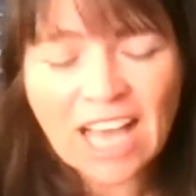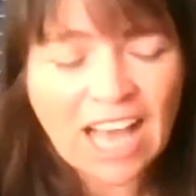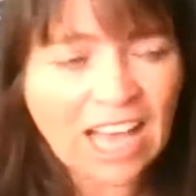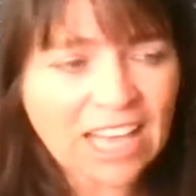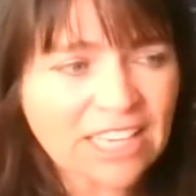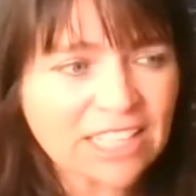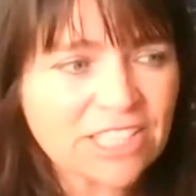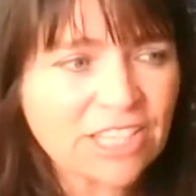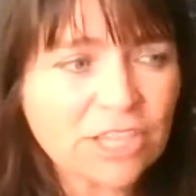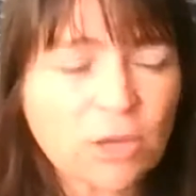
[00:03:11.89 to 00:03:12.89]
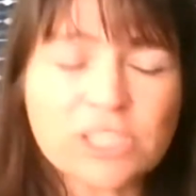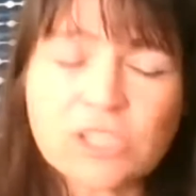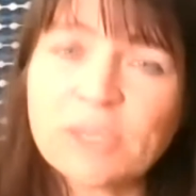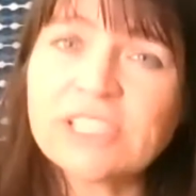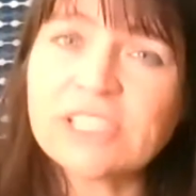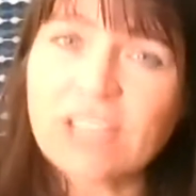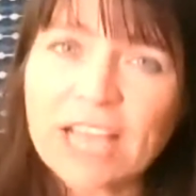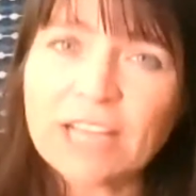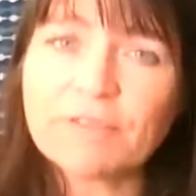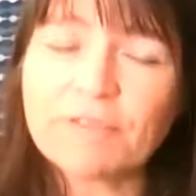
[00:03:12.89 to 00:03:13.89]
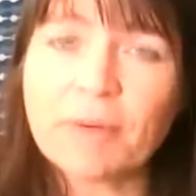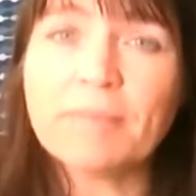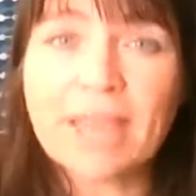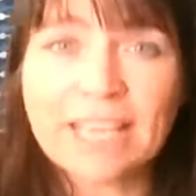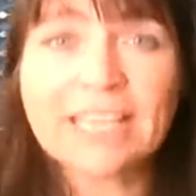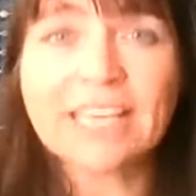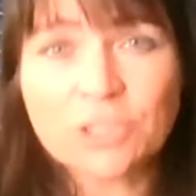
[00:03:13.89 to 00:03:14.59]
And, so aside from making